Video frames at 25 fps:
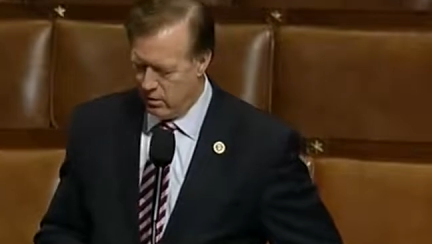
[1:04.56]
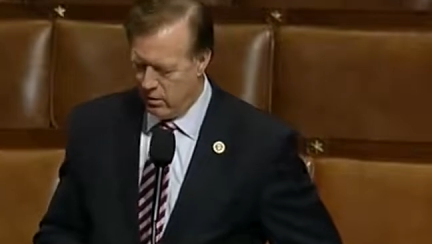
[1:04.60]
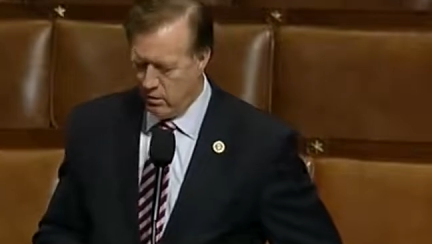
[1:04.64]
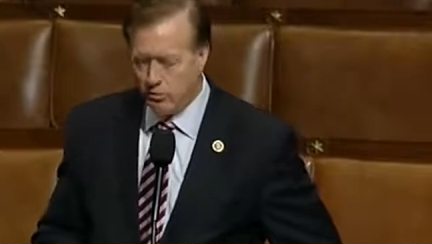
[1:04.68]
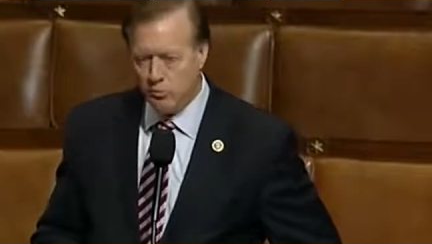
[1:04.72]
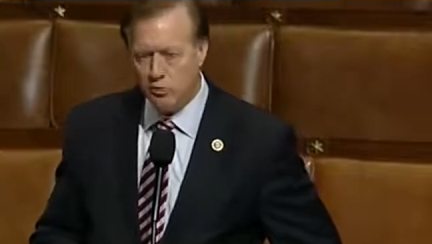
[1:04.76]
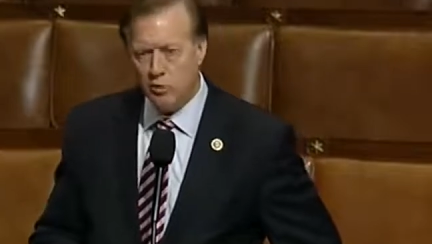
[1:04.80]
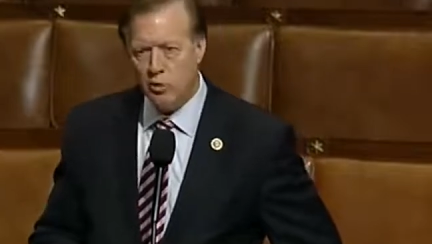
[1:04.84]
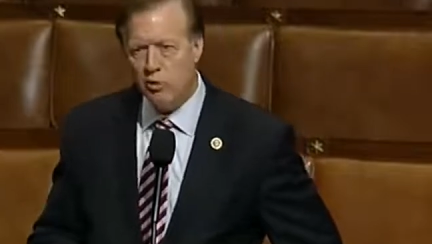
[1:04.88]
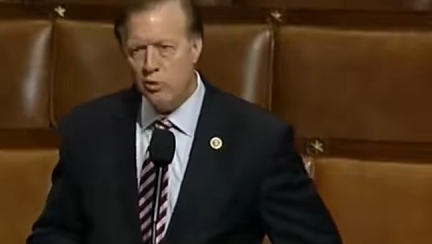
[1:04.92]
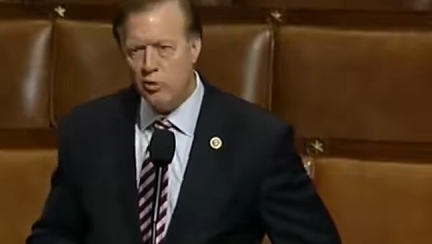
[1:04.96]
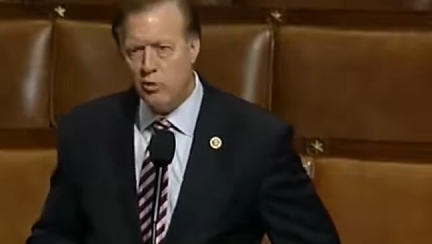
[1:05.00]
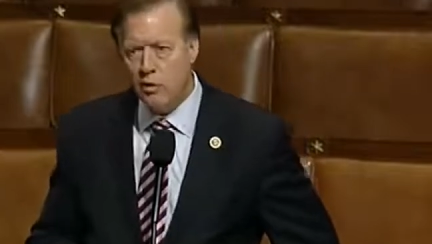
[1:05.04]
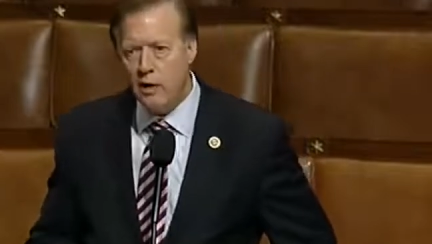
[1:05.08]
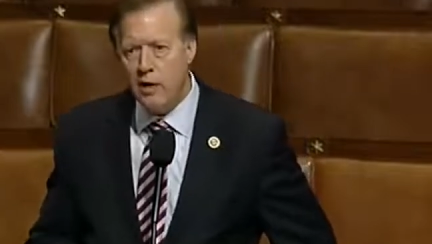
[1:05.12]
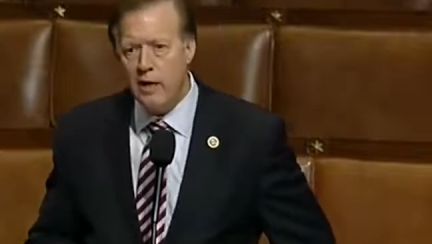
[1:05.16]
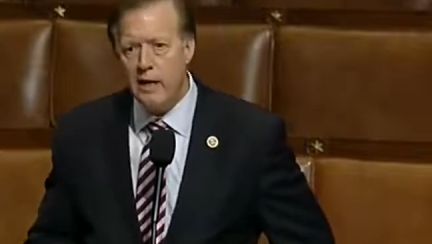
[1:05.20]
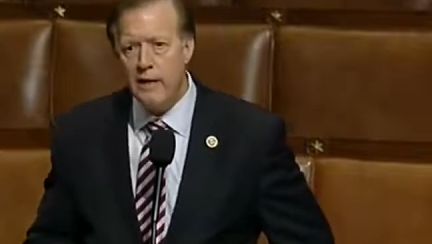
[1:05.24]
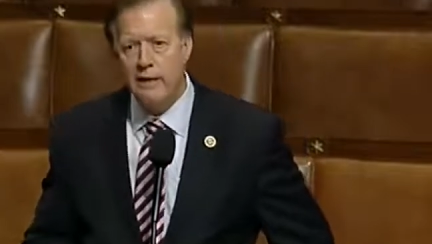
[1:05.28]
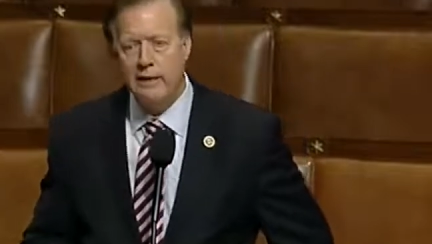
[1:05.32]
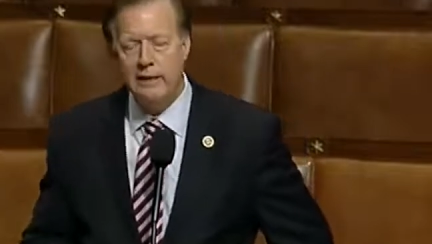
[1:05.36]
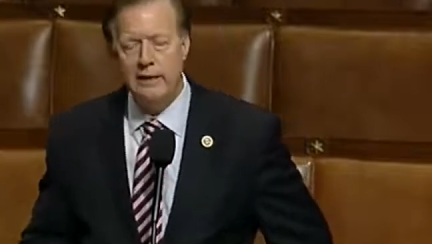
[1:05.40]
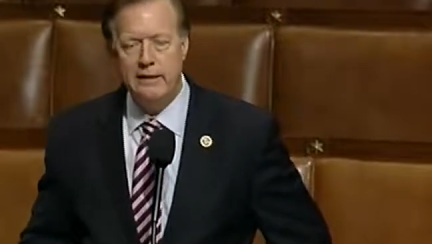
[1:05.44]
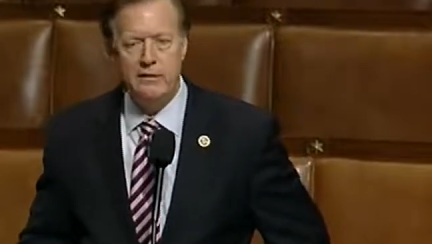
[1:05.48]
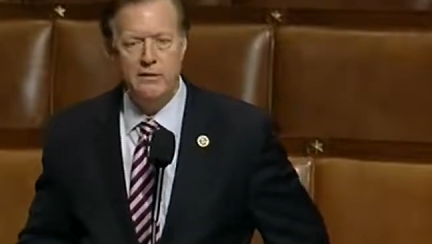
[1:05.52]
to
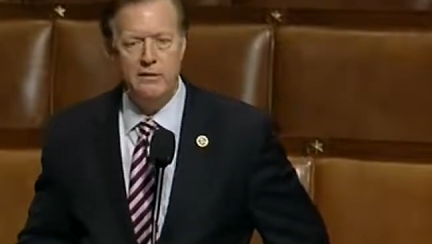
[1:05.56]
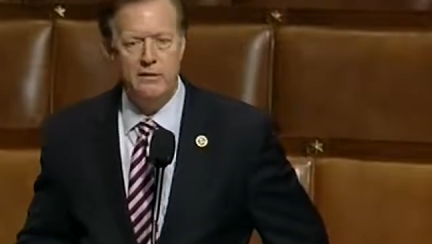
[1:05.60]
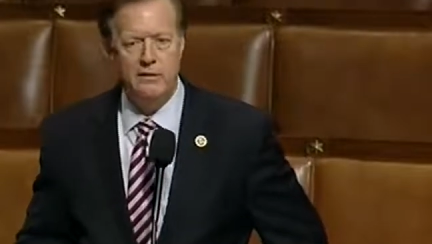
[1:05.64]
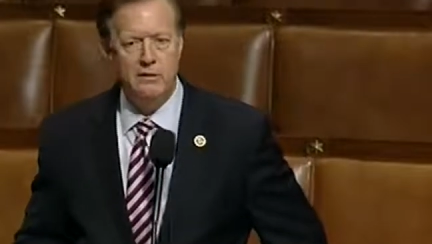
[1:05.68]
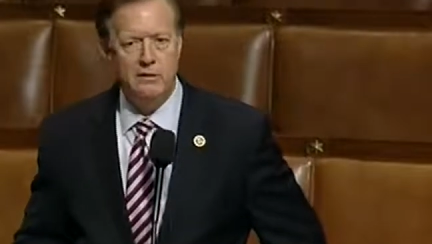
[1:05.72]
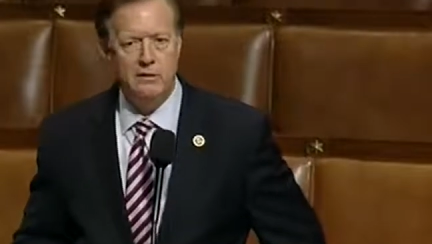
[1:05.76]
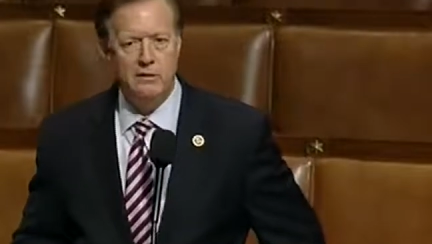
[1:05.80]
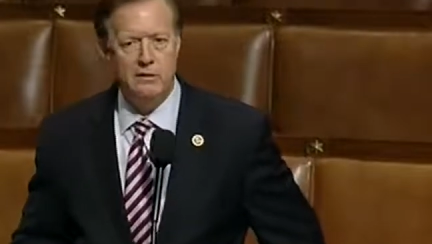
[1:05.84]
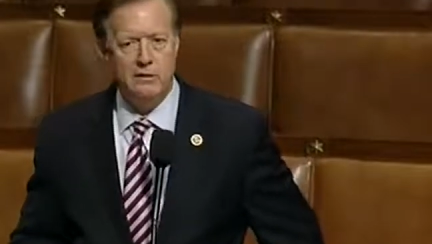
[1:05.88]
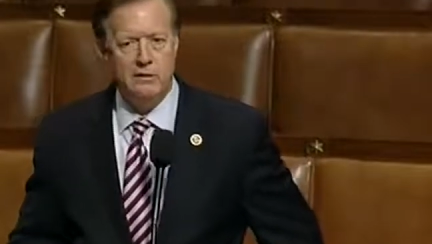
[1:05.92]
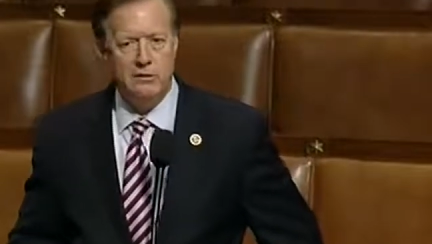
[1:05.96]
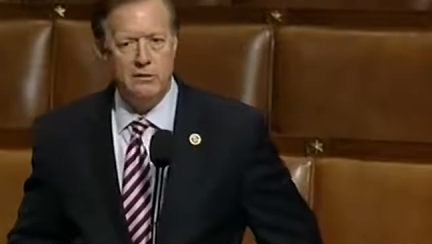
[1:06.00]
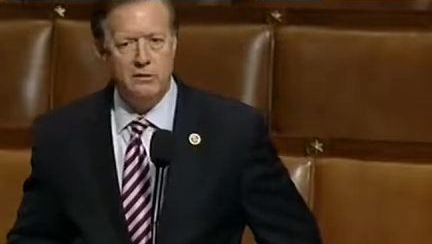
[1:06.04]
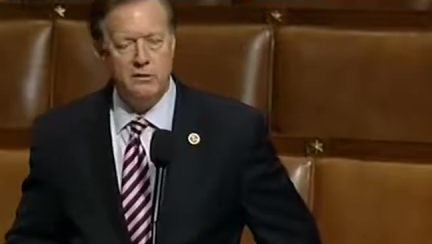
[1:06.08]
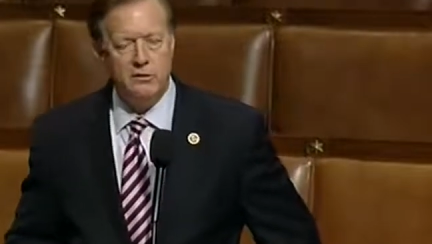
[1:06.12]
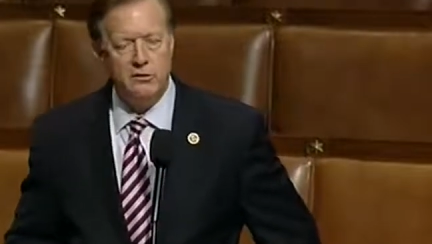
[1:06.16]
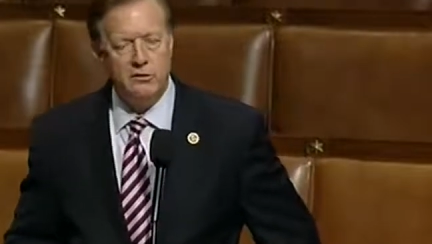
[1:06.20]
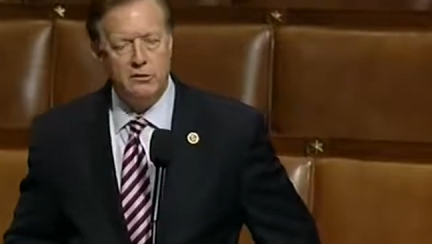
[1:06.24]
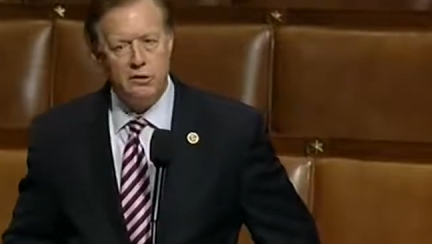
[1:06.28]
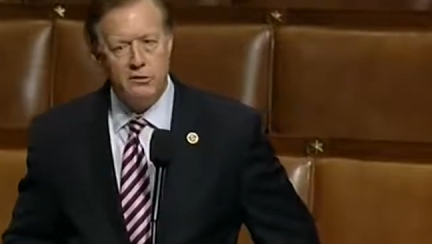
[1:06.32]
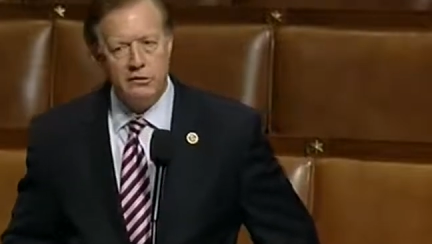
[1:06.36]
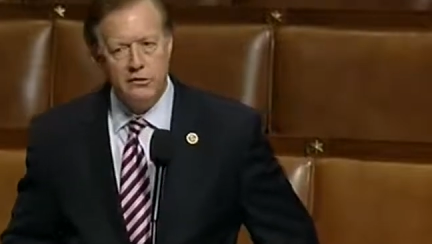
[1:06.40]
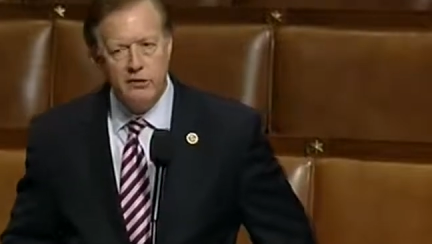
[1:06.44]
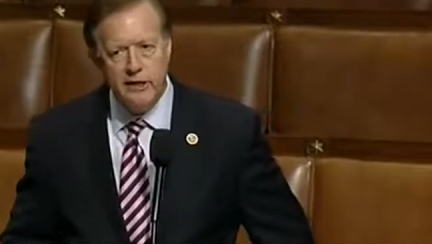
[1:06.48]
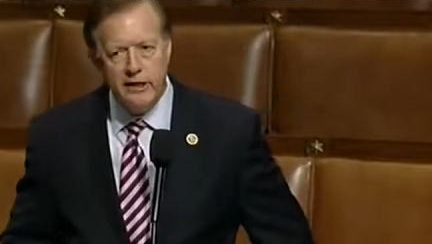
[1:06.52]
raise,
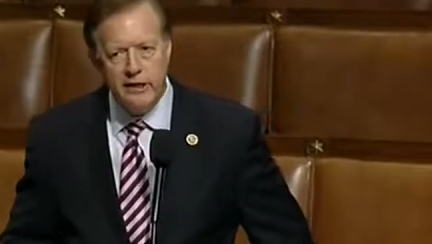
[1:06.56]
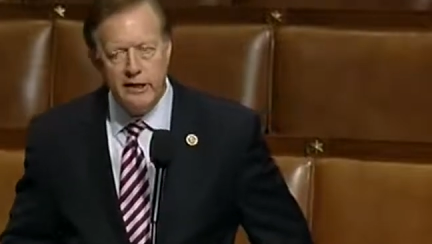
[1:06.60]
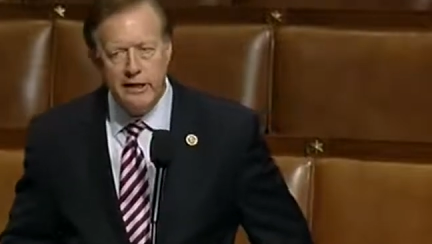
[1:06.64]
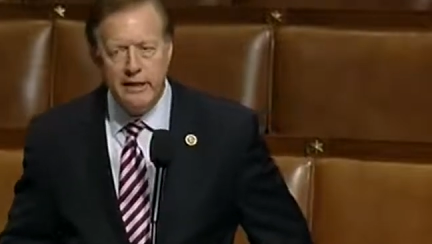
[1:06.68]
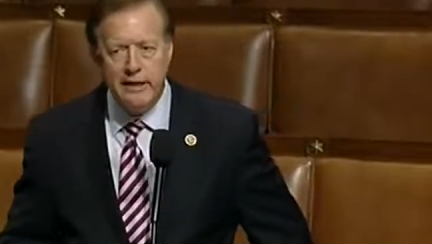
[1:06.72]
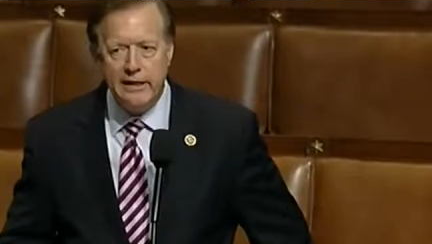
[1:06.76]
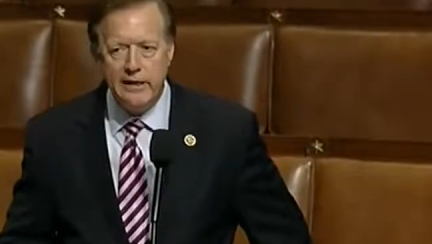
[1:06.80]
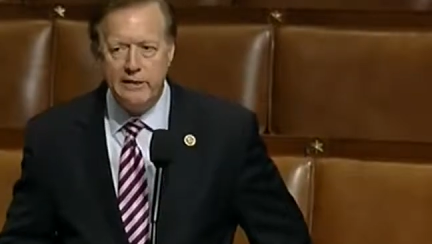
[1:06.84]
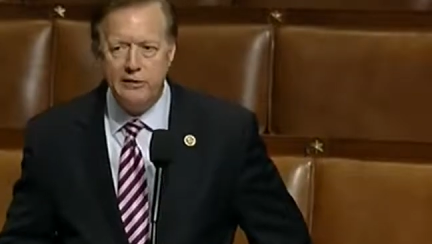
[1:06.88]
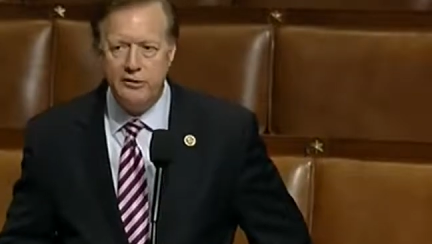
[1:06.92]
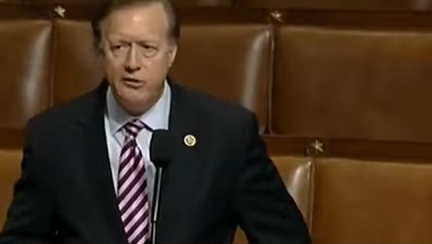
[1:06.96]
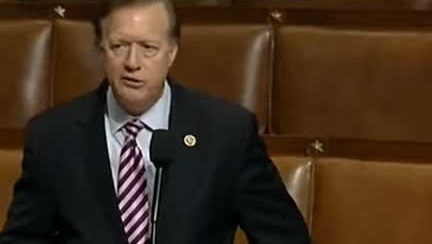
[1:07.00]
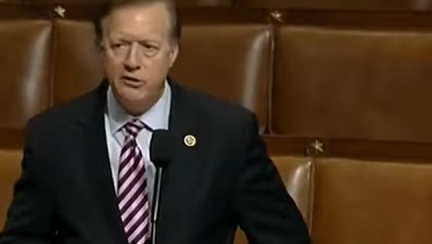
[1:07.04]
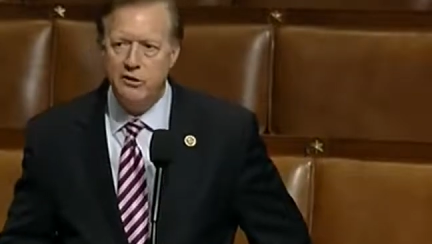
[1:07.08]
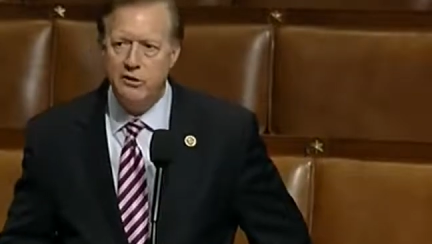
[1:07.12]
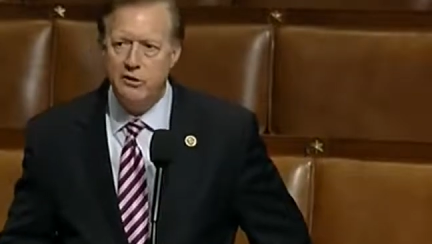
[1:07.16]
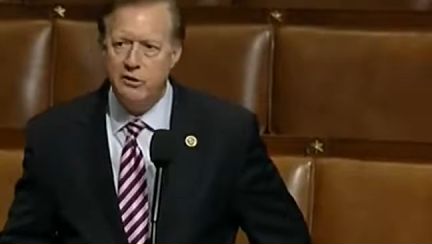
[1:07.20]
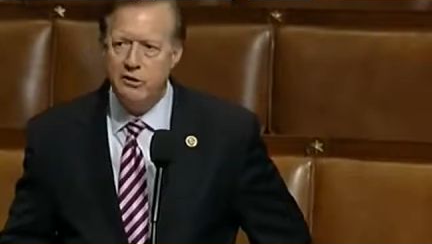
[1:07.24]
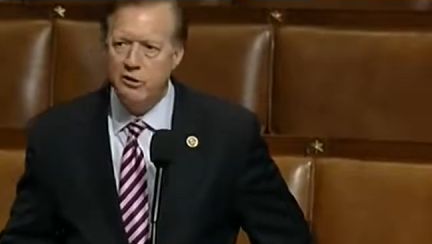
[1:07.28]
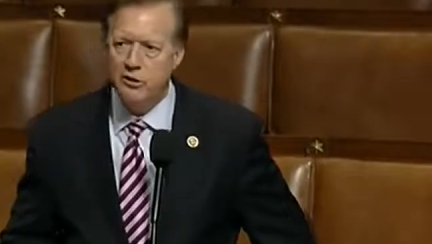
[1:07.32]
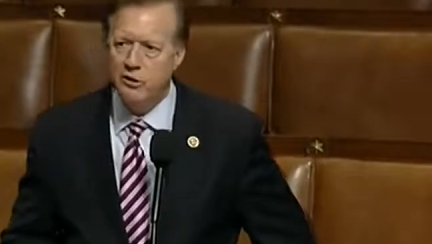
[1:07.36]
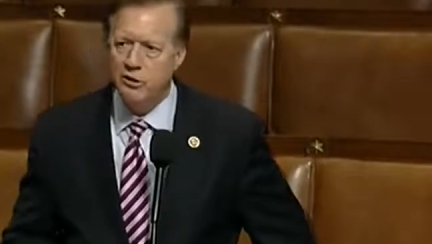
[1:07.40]
to teach,